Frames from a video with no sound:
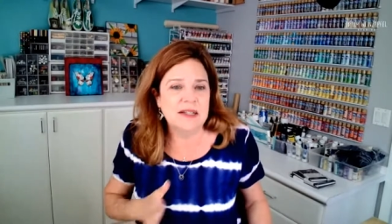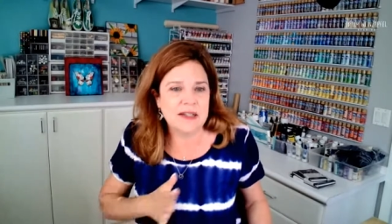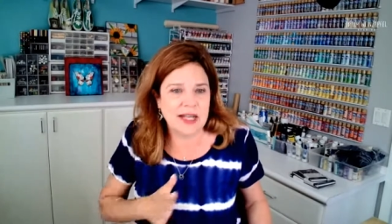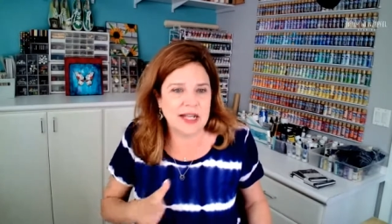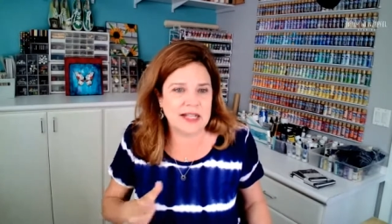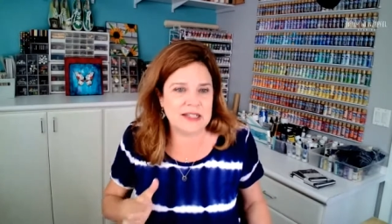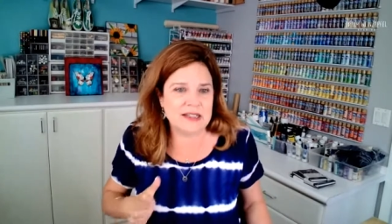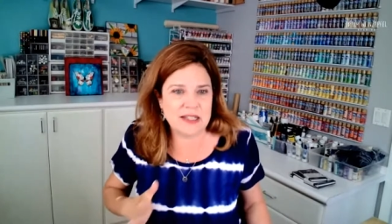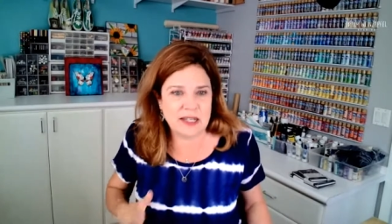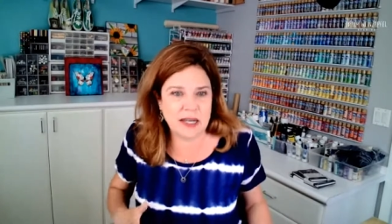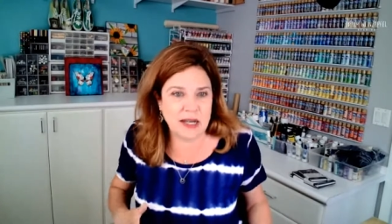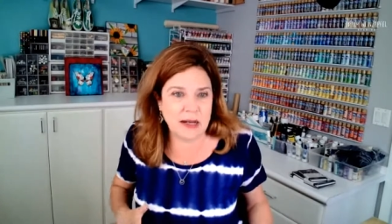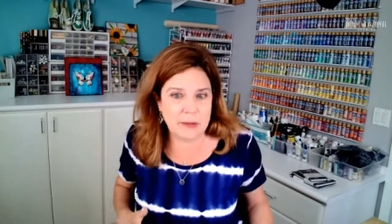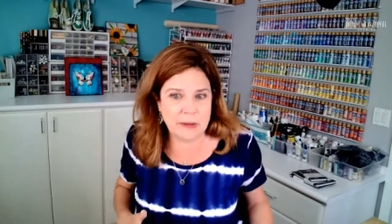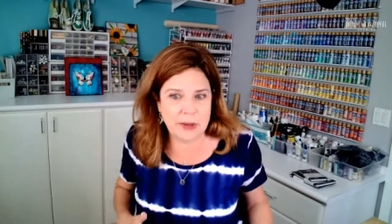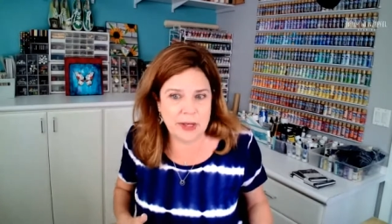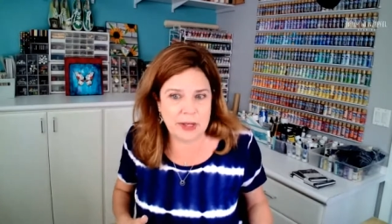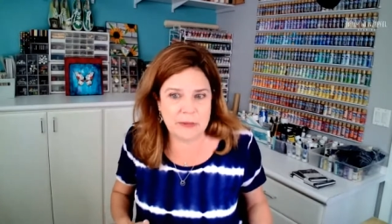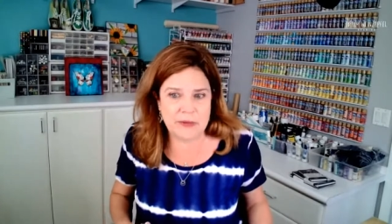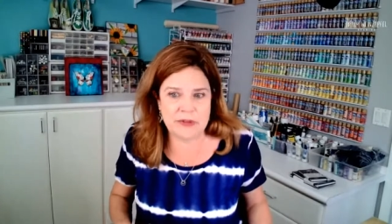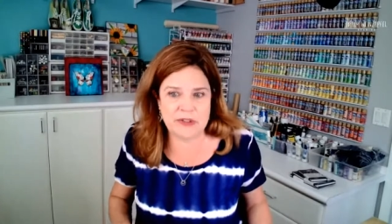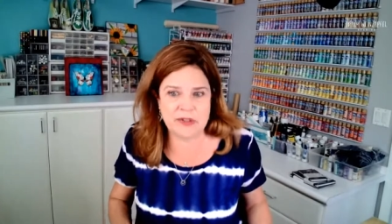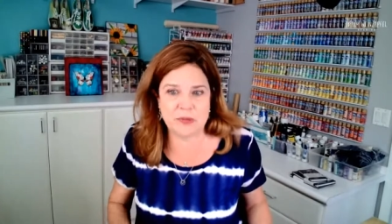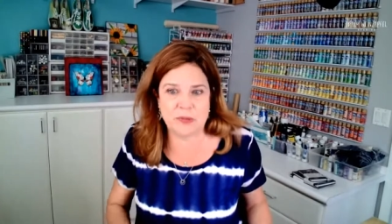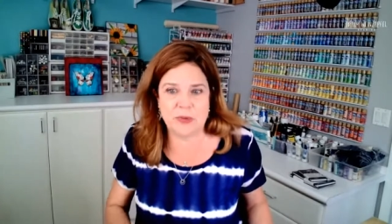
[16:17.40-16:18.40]
That's how I
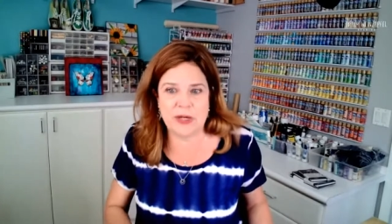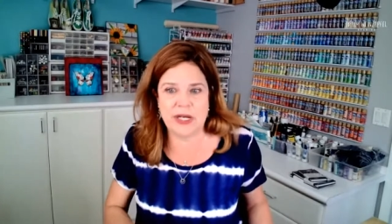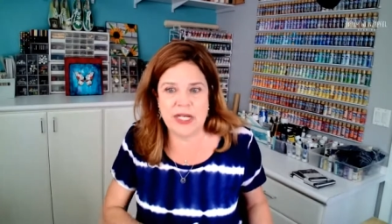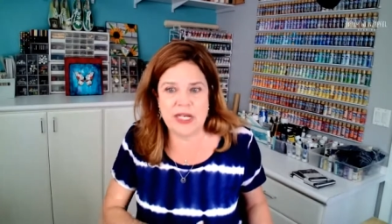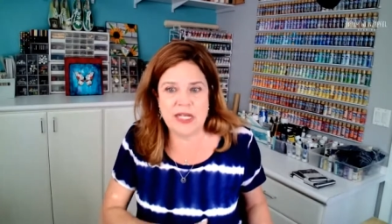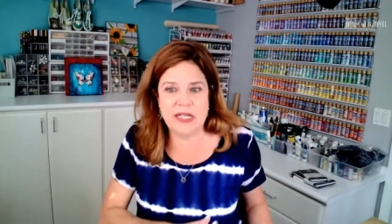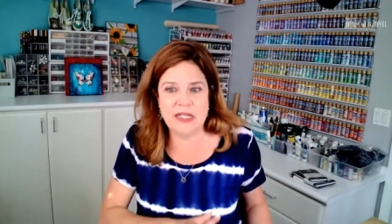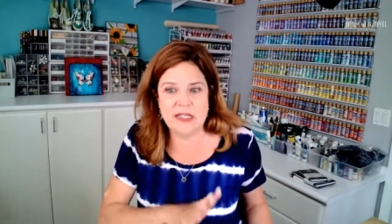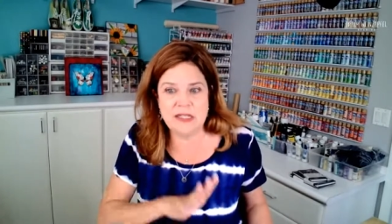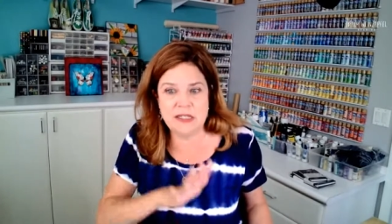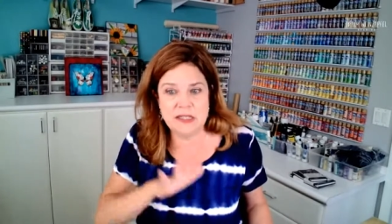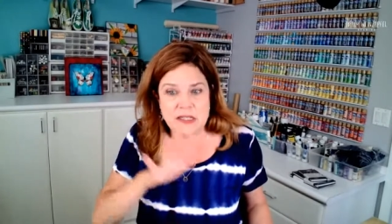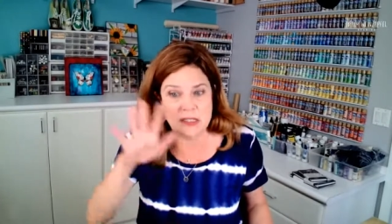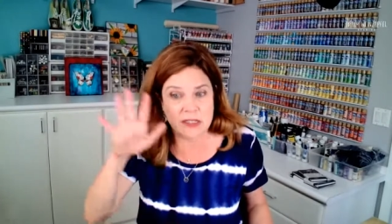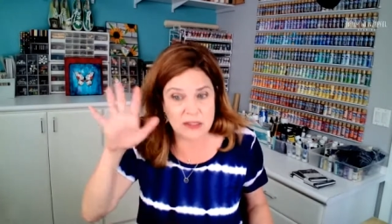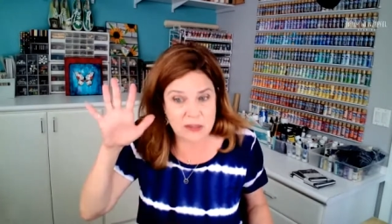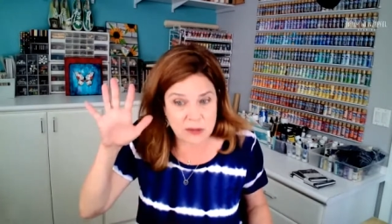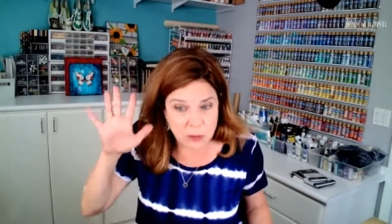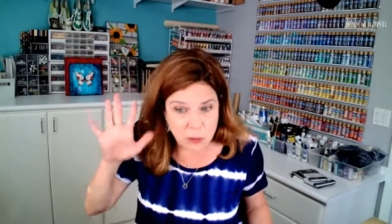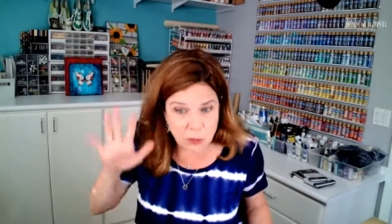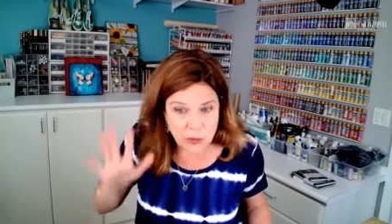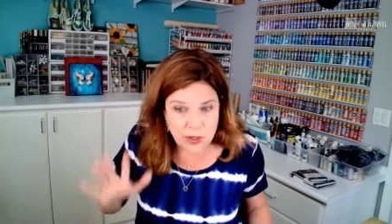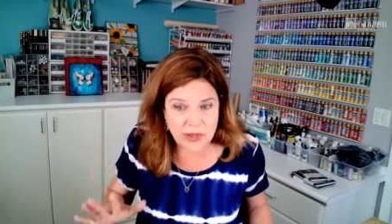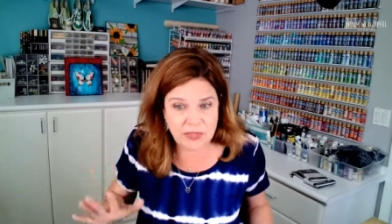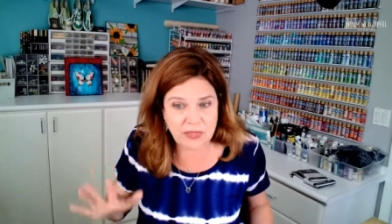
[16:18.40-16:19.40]
was raised,
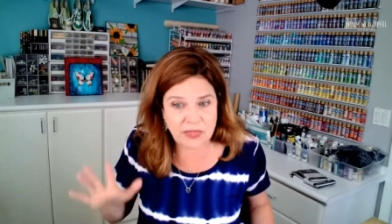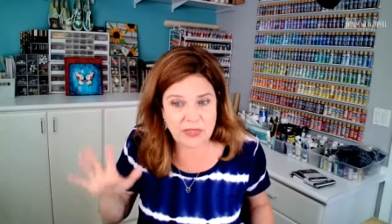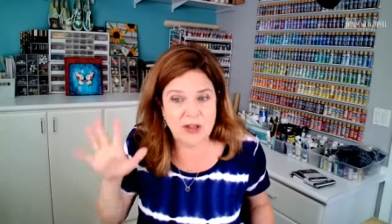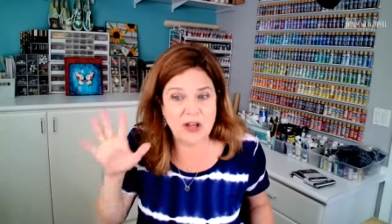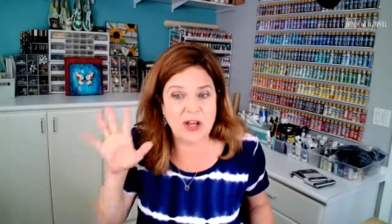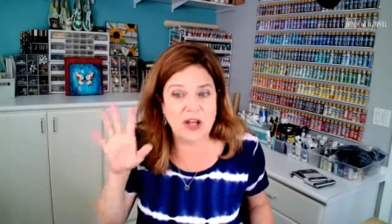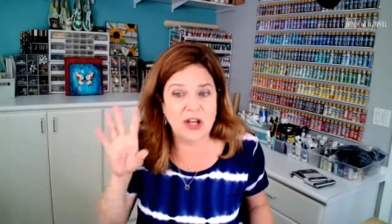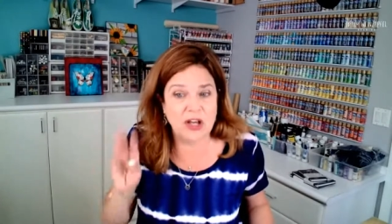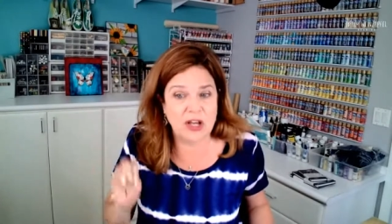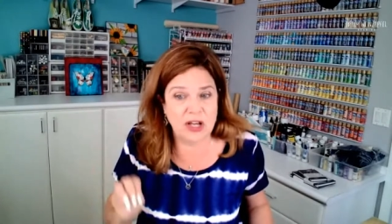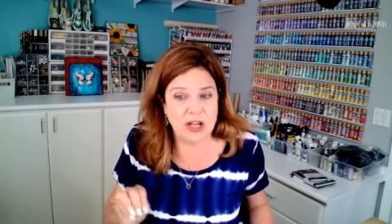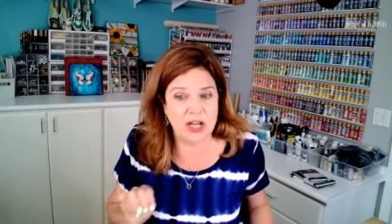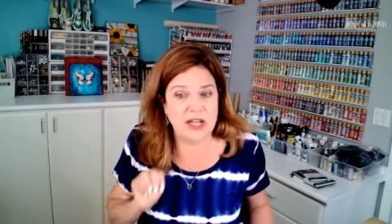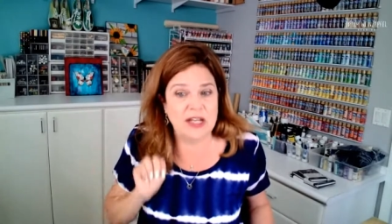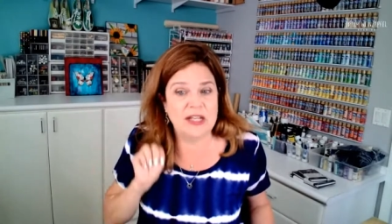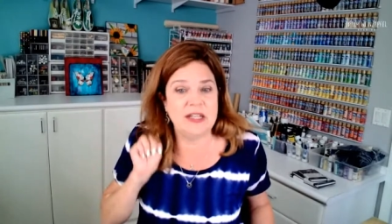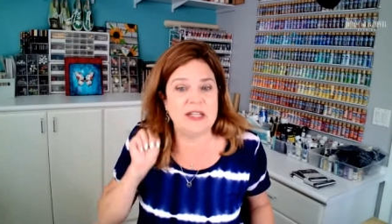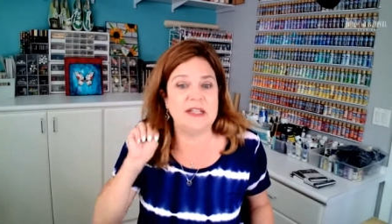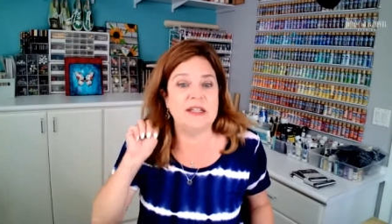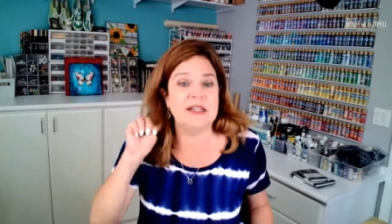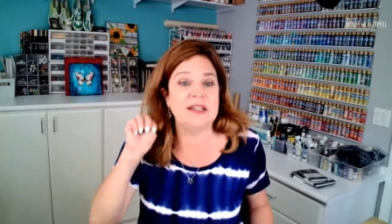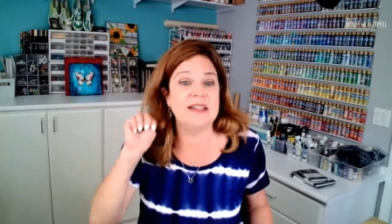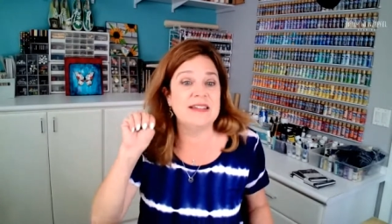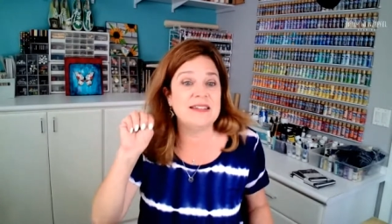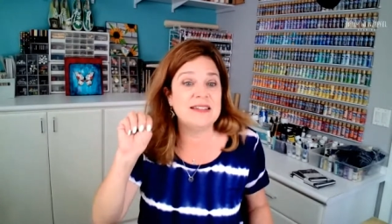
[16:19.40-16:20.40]
with
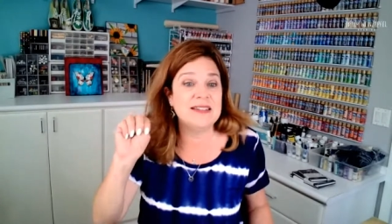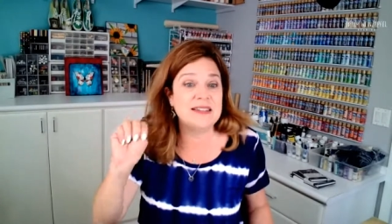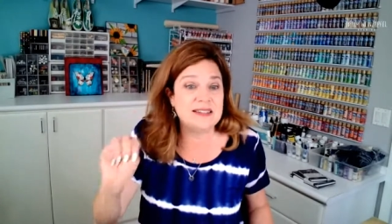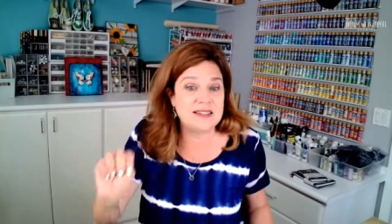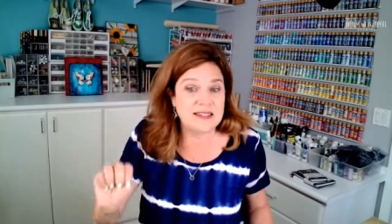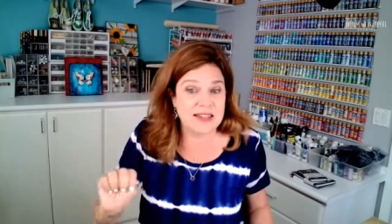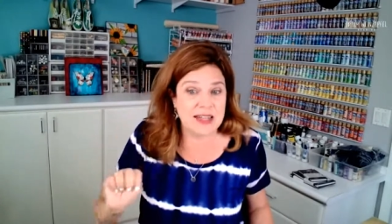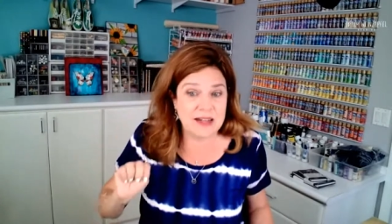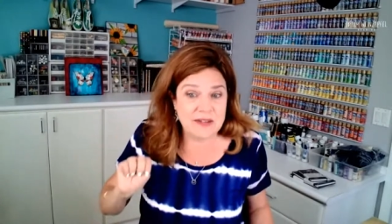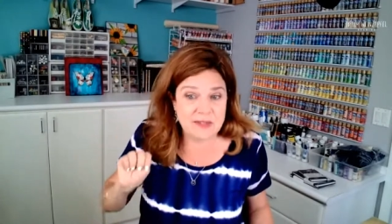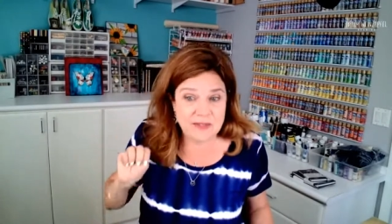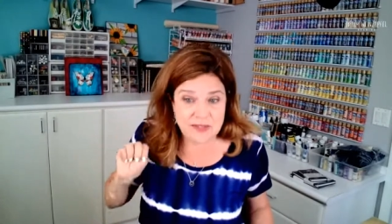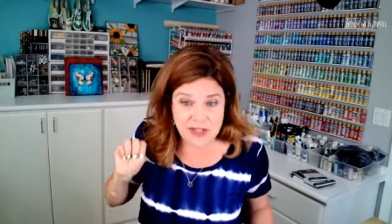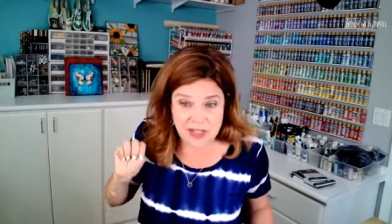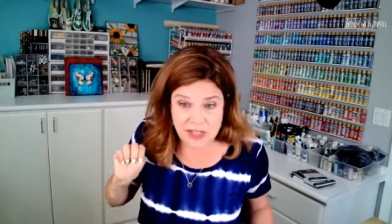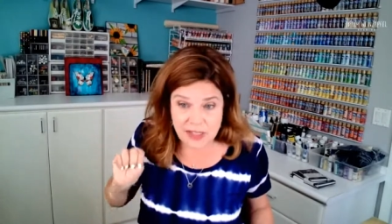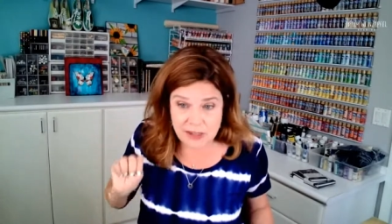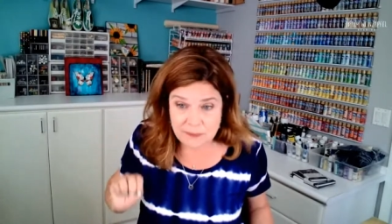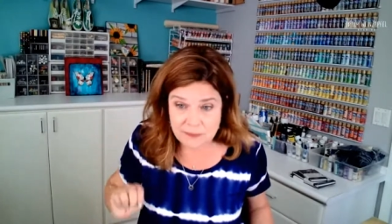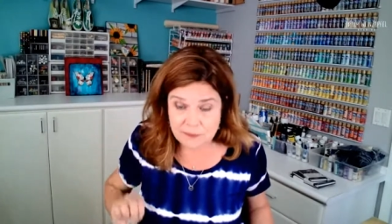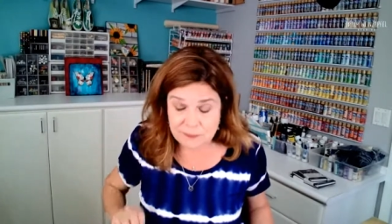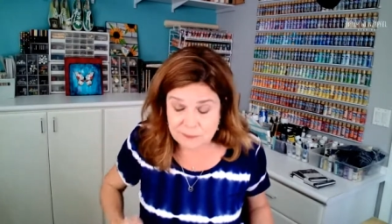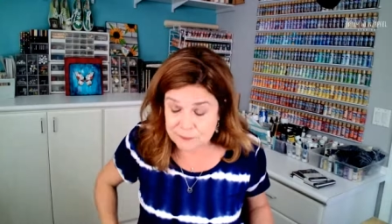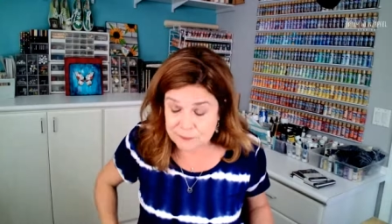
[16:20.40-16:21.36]
gun safety.